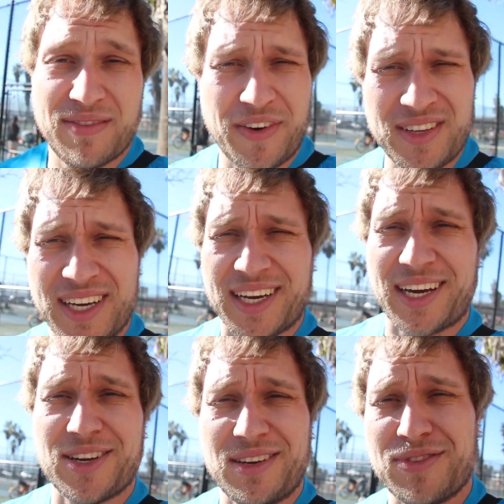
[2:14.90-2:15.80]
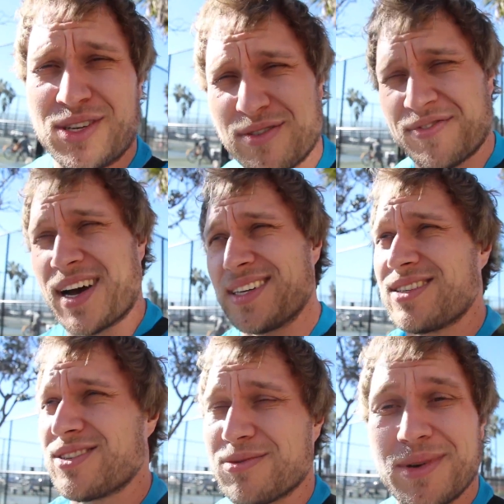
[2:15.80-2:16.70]
but it felt like I could even do it
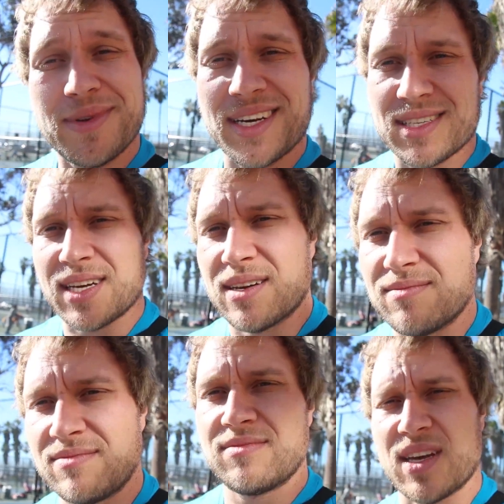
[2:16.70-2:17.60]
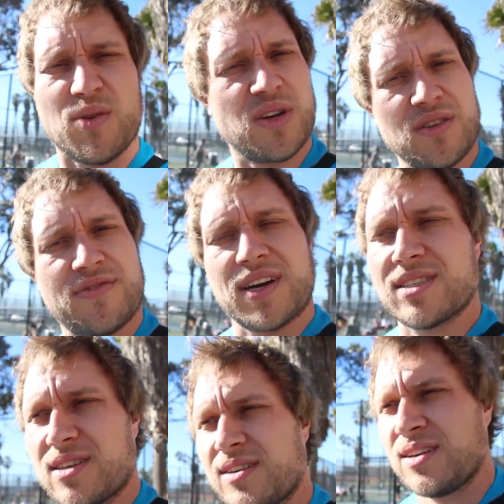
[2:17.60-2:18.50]
faster, so maybe next time I will do it
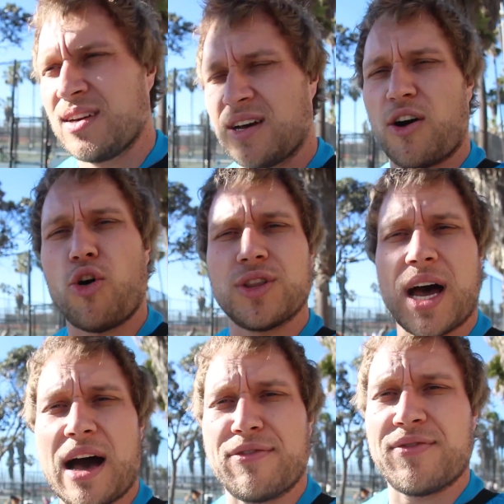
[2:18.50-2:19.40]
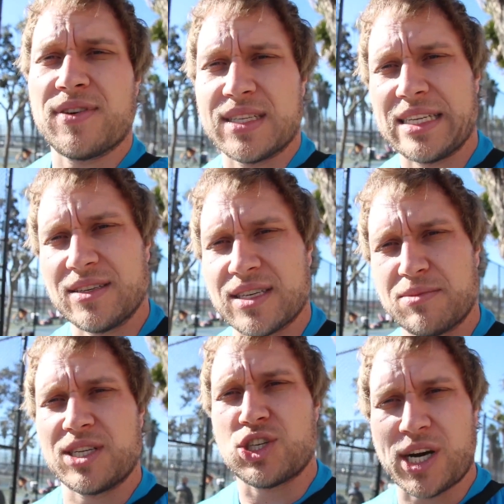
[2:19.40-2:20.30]
faster. Hold off until
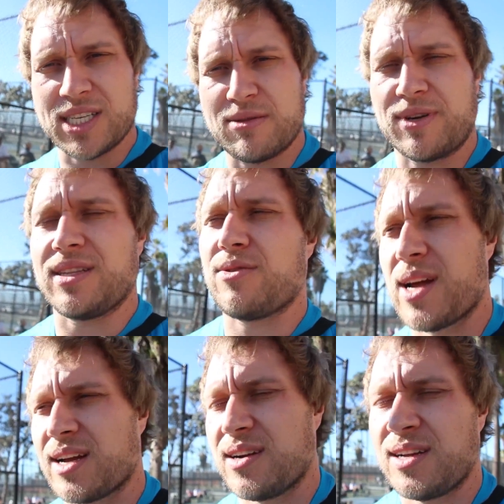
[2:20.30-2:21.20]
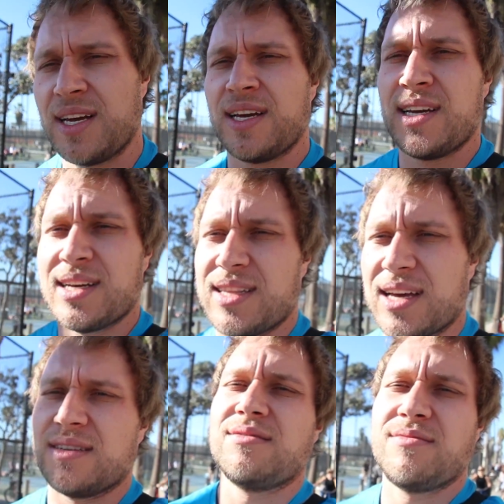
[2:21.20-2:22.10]
somebody tries to break the record, and
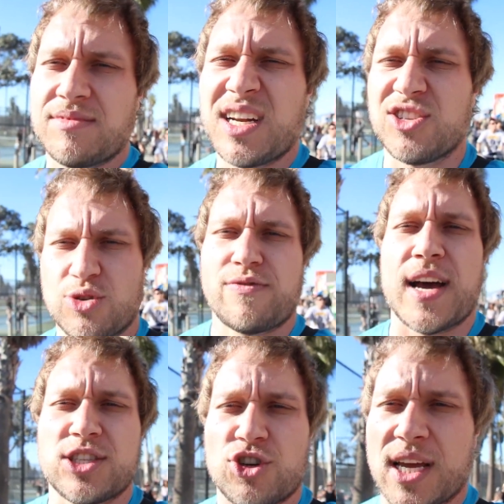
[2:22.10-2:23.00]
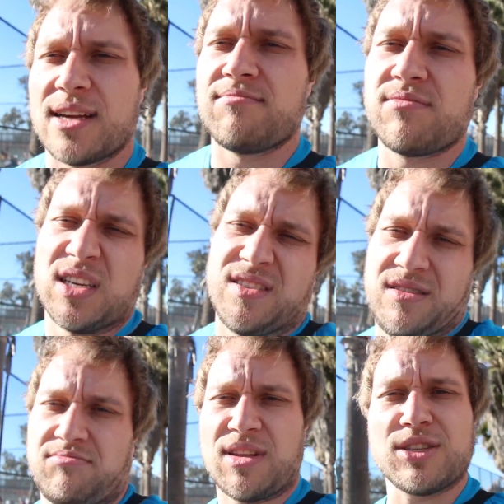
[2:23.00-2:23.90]
then, then I'll do it faster again,
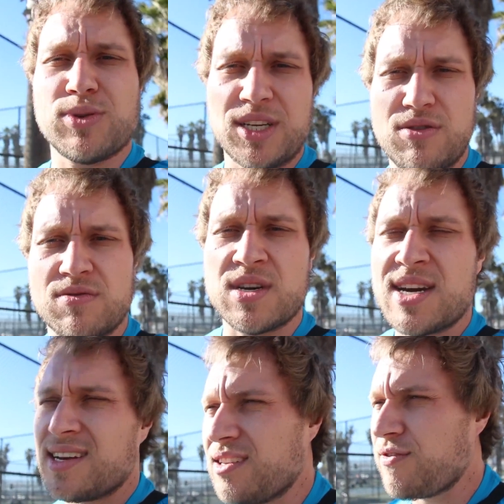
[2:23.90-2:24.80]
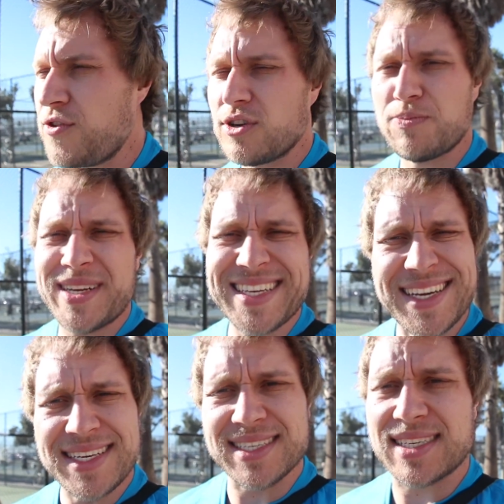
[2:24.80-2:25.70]
because that's what I do. That's what Furious Pete
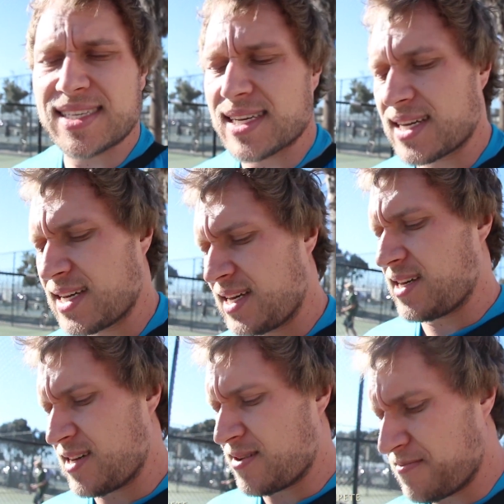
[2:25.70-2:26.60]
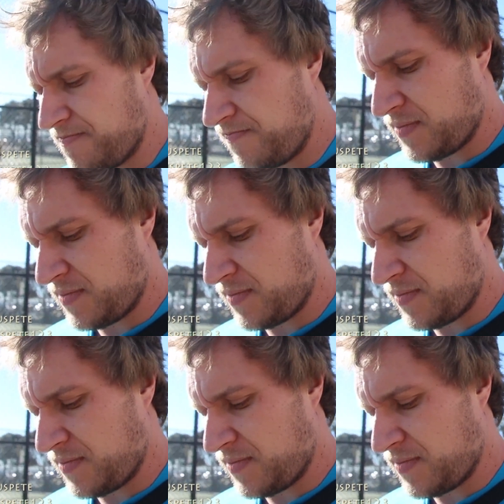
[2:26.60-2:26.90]
does! Um,